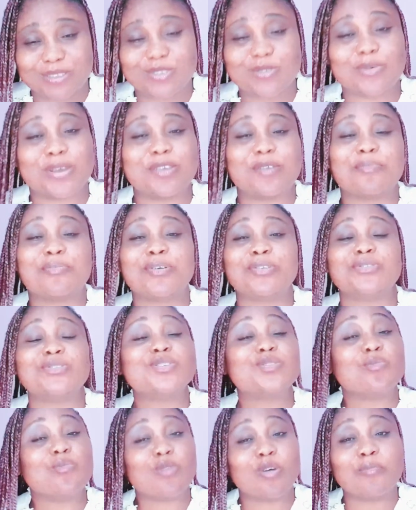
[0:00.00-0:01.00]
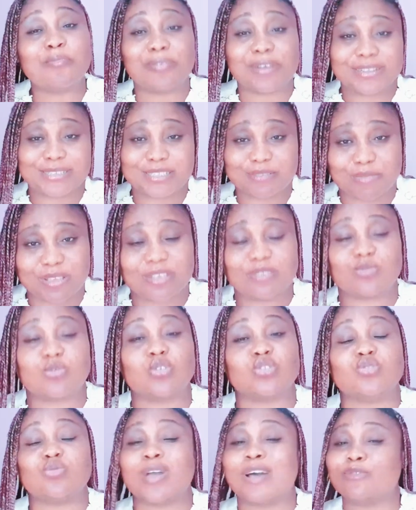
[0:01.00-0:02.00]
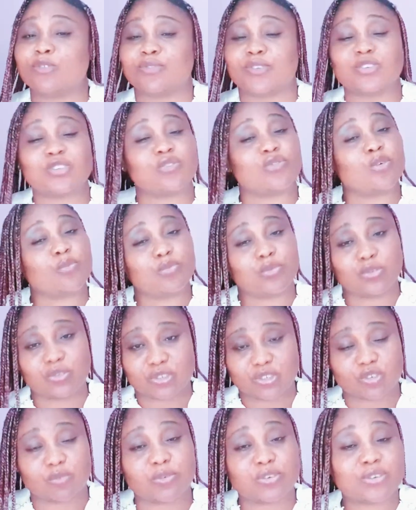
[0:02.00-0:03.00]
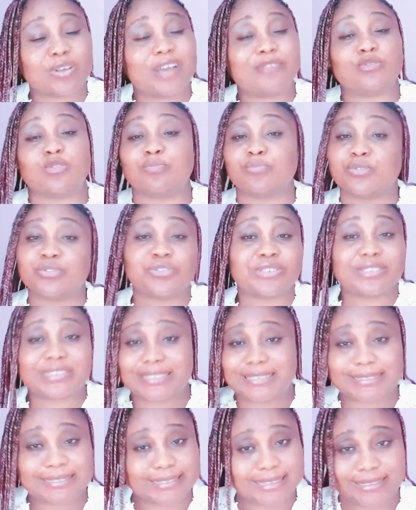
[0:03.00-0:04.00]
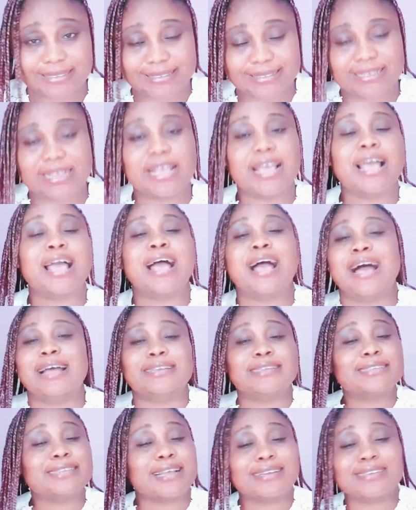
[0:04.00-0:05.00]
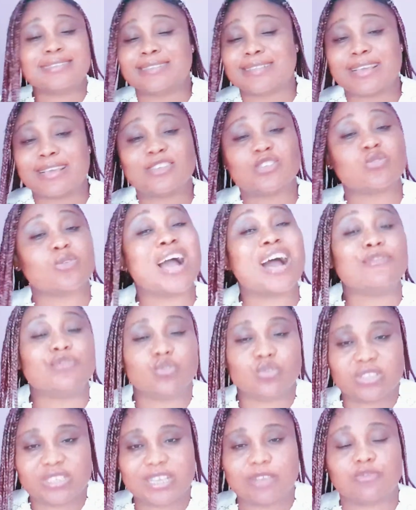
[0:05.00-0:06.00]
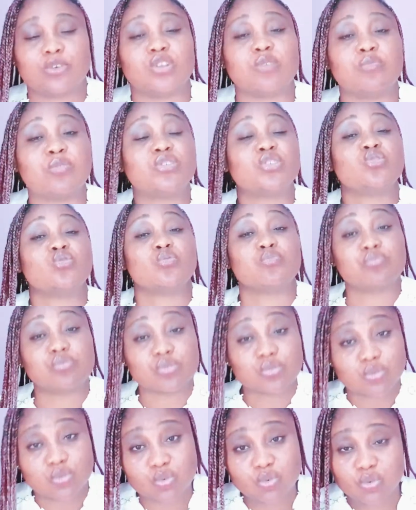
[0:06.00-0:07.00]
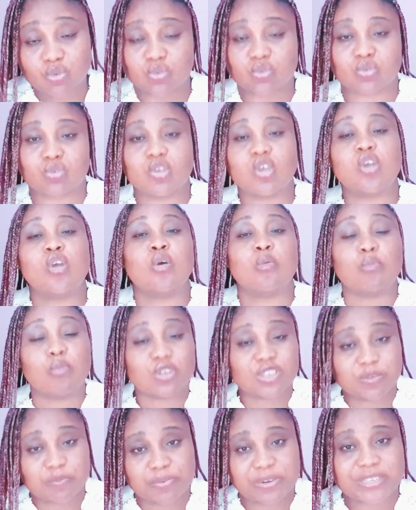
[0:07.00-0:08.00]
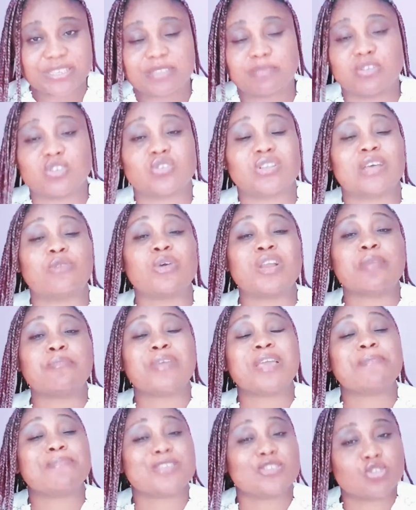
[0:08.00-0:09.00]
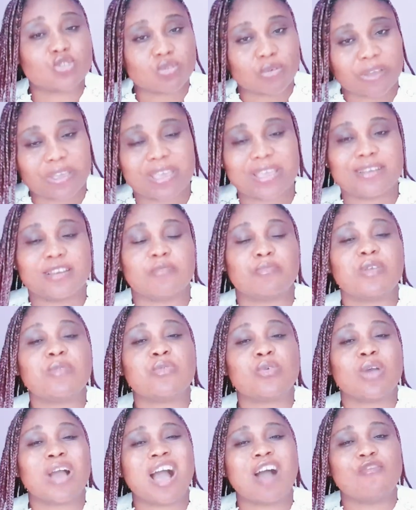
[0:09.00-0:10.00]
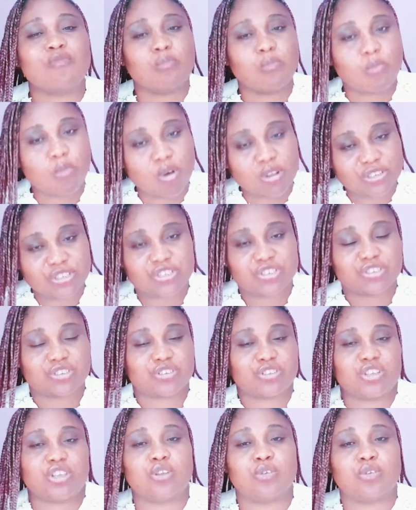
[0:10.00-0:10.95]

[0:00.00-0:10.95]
So when you produce more breast milk, because you have to first of all produce, your body will have to produce these things, and these are these things you have to take for the body to produce much breast milk, so that when the baby is sucking, the baby will have much